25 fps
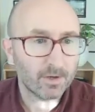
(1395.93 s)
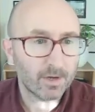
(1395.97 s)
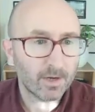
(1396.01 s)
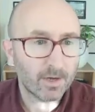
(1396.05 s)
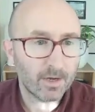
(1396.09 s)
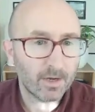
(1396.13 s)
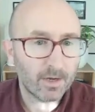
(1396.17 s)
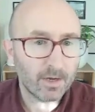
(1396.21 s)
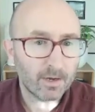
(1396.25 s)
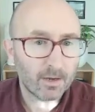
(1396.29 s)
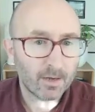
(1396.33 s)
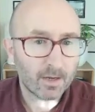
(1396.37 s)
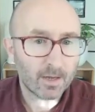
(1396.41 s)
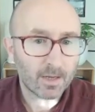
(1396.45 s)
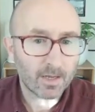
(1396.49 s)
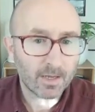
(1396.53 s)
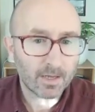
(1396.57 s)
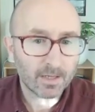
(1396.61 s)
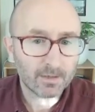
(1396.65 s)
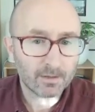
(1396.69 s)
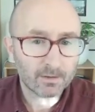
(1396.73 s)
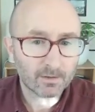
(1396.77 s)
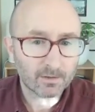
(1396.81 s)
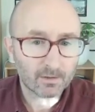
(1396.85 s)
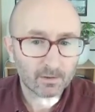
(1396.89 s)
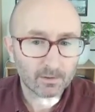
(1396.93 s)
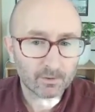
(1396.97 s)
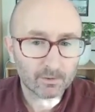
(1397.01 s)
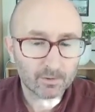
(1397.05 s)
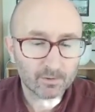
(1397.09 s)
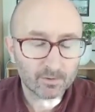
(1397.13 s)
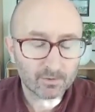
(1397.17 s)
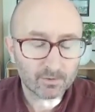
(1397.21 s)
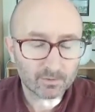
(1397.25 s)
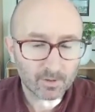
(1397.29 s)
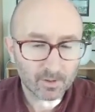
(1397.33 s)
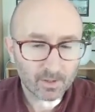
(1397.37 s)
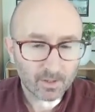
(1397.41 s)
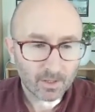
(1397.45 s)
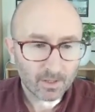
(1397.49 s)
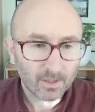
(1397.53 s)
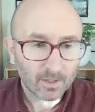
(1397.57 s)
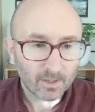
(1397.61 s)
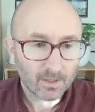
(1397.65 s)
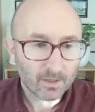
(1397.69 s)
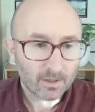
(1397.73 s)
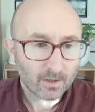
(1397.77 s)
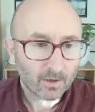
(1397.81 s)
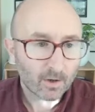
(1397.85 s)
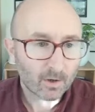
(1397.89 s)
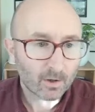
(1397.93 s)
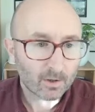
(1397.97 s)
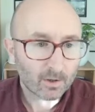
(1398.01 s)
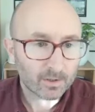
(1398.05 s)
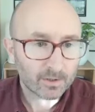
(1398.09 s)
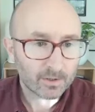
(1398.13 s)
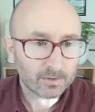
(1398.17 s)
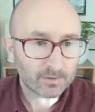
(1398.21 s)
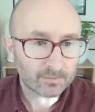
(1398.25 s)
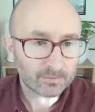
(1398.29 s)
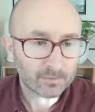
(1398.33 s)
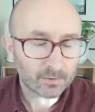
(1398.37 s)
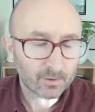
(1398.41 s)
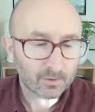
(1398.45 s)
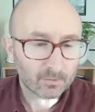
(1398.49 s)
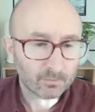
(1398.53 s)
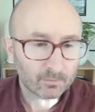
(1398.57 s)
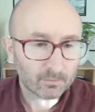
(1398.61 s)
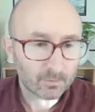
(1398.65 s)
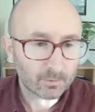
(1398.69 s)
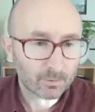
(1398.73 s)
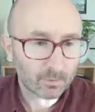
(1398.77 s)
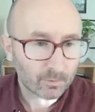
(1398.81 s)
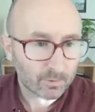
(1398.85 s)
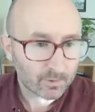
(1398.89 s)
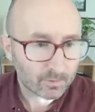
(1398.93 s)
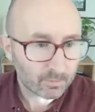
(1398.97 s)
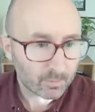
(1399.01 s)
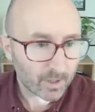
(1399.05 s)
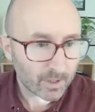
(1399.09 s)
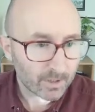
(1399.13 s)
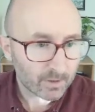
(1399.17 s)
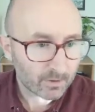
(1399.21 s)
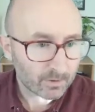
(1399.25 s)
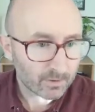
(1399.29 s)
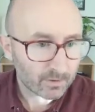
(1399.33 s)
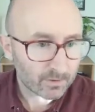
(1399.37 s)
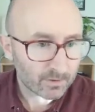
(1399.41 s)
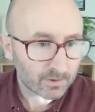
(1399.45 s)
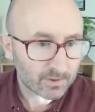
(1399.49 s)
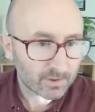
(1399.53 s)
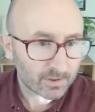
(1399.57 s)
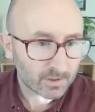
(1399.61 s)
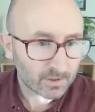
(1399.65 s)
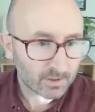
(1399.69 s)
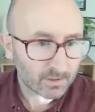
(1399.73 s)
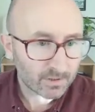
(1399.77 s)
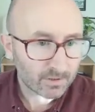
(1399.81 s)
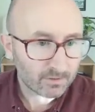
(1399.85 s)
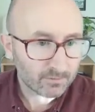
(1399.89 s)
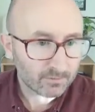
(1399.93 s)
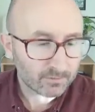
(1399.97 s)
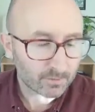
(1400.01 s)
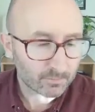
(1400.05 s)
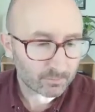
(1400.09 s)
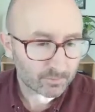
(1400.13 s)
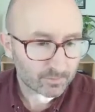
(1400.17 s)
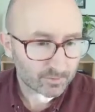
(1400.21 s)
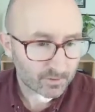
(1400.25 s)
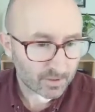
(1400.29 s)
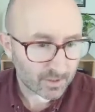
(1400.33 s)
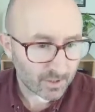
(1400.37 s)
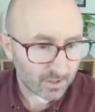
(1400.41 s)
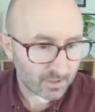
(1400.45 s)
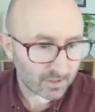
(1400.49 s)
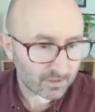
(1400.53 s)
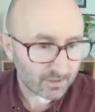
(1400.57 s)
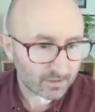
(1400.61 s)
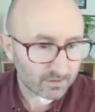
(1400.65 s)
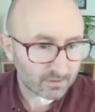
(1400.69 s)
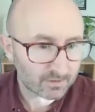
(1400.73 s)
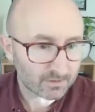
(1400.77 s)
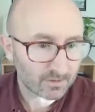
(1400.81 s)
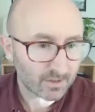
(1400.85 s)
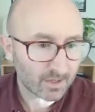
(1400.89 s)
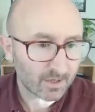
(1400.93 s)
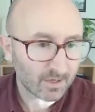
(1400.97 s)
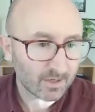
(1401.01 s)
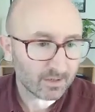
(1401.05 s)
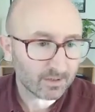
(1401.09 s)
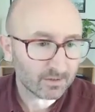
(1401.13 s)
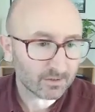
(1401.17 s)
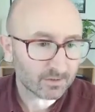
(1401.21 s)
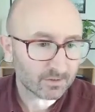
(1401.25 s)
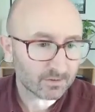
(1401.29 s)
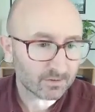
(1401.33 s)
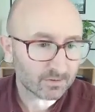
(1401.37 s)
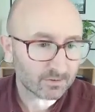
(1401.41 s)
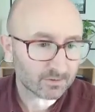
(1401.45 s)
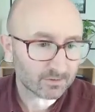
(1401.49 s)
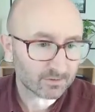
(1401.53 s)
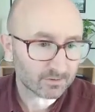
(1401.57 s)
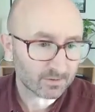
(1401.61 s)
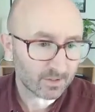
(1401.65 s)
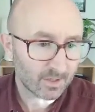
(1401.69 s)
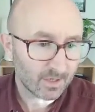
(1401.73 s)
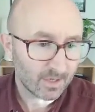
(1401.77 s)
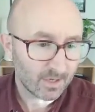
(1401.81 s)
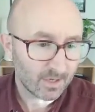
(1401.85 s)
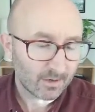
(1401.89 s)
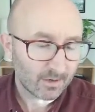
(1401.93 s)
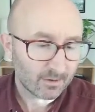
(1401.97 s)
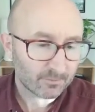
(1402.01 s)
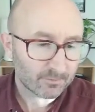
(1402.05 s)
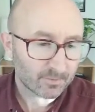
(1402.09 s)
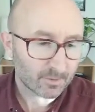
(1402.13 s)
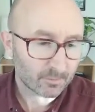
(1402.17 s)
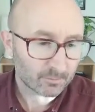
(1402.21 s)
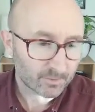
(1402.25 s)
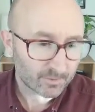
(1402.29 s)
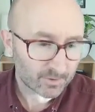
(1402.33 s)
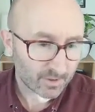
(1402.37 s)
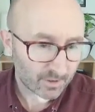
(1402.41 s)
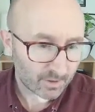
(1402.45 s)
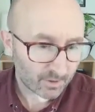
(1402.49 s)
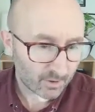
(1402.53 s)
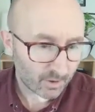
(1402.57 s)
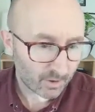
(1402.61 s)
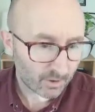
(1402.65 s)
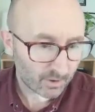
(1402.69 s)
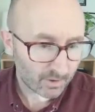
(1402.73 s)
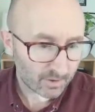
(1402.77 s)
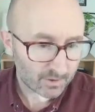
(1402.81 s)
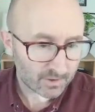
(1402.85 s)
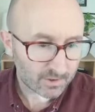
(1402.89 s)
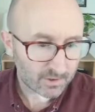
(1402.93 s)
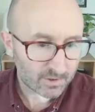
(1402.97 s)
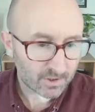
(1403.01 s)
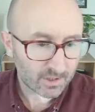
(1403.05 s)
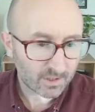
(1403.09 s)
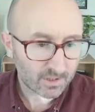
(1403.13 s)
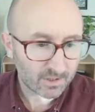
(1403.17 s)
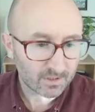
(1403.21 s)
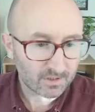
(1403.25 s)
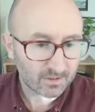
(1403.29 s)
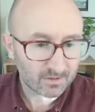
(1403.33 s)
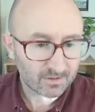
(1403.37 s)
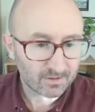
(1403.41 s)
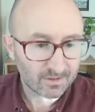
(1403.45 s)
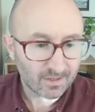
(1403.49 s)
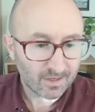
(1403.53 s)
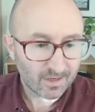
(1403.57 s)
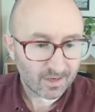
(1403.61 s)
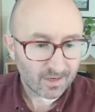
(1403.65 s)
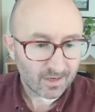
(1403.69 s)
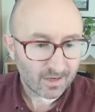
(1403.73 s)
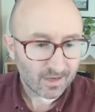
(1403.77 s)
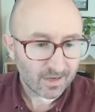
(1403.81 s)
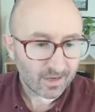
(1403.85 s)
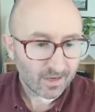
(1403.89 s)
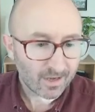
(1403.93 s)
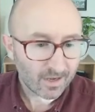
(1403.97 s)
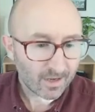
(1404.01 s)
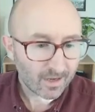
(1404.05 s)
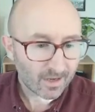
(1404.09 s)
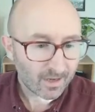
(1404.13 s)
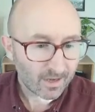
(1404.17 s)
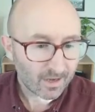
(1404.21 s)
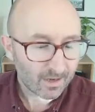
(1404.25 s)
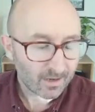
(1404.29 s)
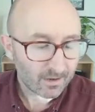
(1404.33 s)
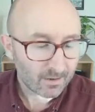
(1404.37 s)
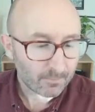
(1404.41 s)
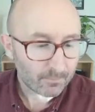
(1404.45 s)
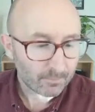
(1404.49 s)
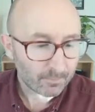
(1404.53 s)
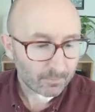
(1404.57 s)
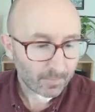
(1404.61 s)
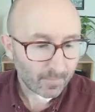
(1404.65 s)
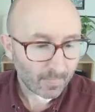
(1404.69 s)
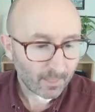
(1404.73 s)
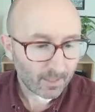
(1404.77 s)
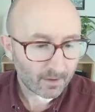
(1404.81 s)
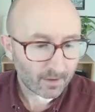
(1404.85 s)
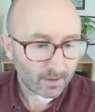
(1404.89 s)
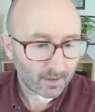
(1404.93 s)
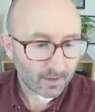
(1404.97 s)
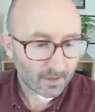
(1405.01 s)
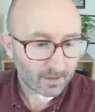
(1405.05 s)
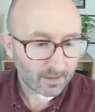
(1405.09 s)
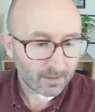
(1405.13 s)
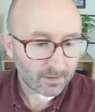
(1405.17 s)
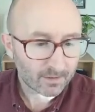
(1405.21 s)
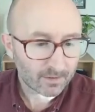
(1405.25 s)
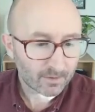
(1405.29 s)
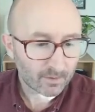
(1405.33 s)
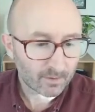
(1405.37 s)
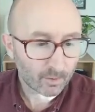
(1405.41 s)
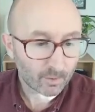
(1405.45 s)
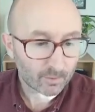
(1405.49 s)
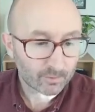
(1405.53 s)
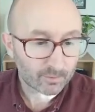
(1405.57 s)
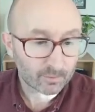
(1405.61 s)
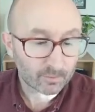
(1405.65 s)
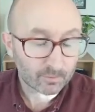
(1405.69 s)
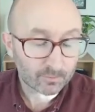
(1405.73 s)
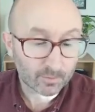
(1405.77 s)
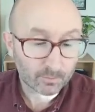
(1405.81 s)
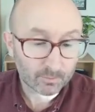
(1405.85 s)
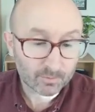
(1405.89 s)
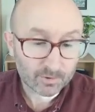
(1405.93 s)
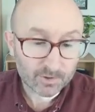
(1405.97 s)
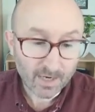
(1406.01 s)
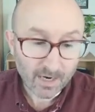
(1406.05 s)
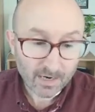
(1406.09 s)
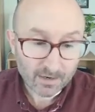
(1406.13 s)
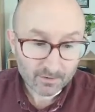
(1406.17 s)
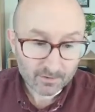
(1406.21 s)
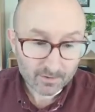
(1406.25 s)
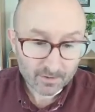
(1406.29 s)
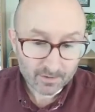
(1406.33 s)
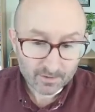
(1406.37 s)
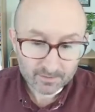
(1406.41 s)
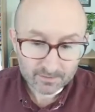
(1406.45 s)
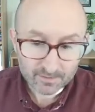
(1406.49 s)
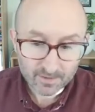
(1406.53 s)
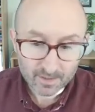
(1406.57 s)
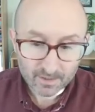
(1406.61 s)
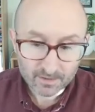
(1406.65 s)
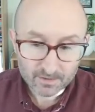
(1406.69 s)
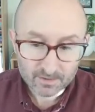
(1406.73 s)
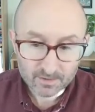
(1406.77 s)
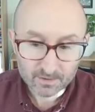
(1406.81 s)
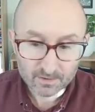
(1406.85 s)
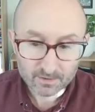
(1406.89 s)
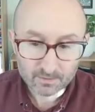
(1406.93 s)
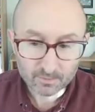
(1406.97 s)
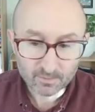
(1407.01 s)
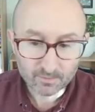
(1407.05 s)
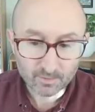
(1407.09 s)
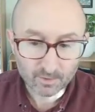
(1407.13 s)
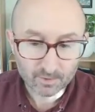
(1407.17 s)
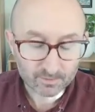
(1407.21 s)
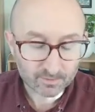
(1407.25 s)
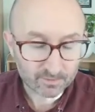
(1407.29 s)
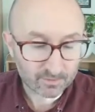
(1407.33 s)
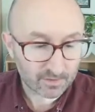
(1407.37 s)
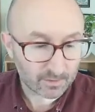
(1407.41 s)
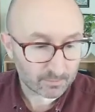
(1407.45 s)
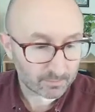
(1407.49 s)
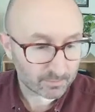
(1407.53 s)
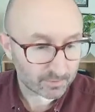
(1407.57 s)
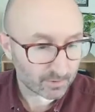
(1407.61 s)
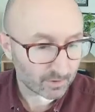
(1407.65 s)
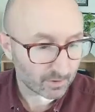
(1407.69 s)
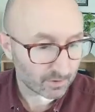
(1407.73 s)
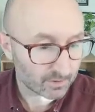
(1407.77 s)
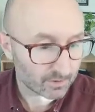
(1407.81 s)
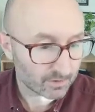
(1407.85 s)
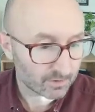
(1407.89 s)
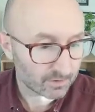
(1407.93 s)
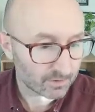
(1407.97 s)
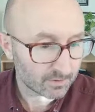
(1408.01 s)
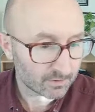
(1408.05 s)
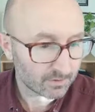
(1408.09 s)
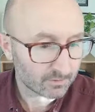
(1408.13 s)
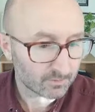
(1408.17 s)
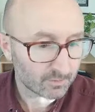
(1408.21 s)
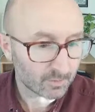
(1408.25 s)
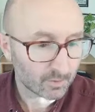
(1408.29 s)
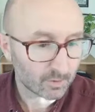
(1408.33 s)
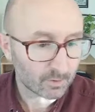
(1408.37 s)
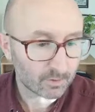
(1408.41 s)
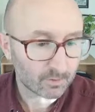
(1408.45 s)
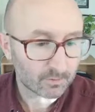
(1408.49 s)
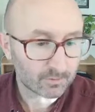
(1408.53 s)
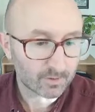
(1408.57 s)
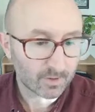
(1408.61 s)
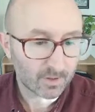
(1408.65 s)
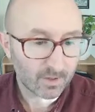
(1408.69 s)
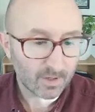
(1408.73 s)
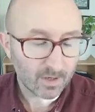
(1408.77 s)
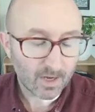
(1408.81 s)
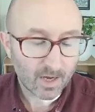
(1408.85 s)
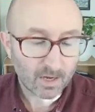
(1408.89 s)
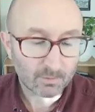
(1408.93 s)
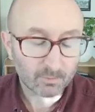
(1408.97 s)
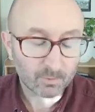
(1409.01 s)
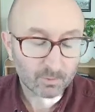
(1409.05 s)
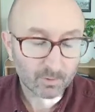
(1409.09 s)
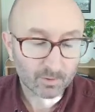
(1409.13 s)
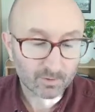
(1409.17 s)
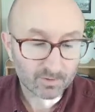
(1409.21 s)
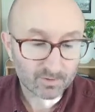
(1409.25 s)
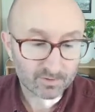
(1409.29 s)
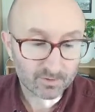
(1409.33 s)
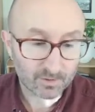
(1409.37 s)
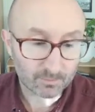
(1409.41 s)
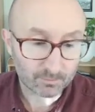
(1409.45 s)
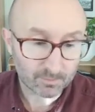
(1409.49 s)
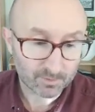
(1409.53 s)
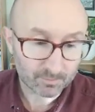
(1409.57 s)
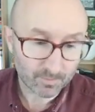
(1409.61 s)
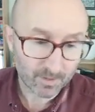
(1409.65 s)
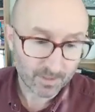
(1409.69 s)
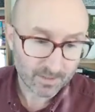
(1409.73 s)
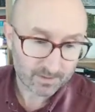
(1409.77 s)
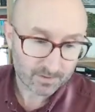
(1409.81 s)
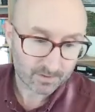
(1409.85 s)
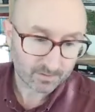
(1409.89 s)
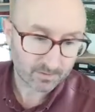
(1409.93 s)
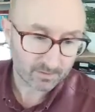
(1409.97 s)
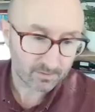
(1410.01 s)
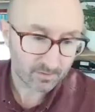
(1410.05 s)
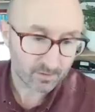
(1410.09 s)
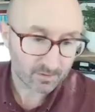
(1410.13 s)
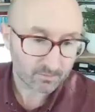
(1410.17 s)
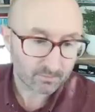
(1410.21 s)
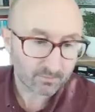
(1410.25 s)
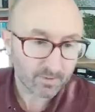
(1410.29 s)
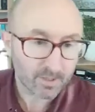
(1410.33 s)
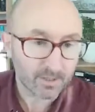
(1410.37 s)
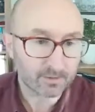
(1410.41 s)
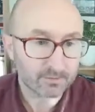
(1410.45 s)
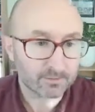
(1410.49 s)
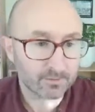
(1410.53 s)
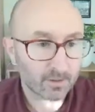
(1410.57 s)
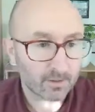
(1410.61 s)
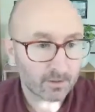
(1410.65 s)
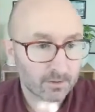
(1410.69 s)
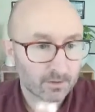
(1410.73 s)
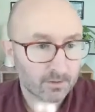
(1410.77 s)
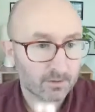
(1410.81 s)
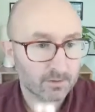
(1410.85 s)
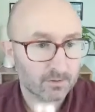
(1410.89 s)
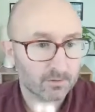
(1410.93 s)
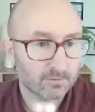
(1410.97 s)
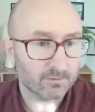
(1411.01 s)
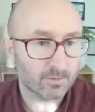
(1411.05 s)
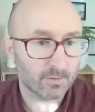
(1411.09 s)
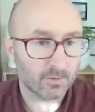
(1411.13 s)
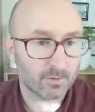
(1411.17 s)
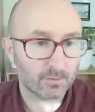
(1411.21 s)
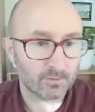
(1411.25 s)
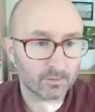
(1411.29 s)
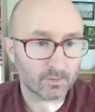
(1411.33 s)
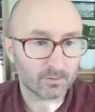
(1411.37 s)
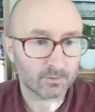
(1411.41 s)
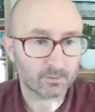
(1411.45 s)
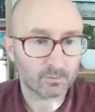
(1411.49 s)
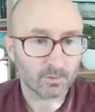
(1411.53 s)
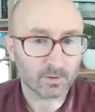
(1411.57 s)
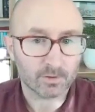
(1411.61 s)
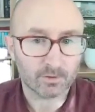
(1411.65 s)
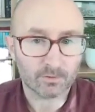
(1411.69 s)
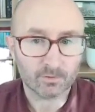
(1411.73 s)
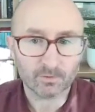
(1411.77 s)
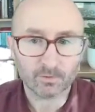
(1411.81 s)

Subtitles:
It includes colleagues from chronobiology, from circadian science, from psychology, and also from charity sector. We've got Sleep Scotland involved, and we've got sleep specialists like Mike Flacker involved as well.